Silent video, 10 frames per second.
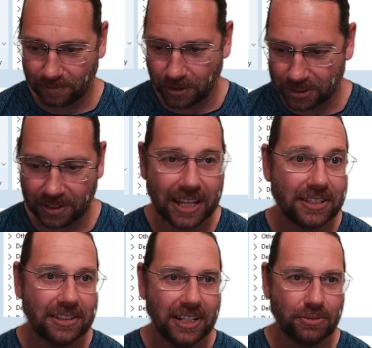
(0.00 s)
First,
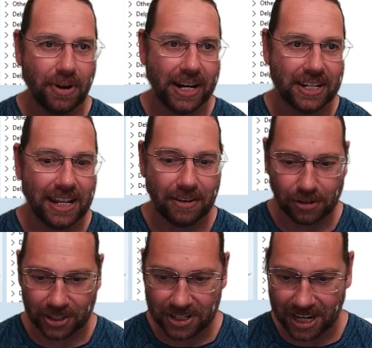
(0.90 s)
let's run it and then
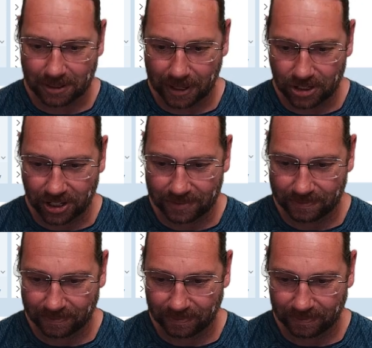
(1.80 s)
have a look at the task manager.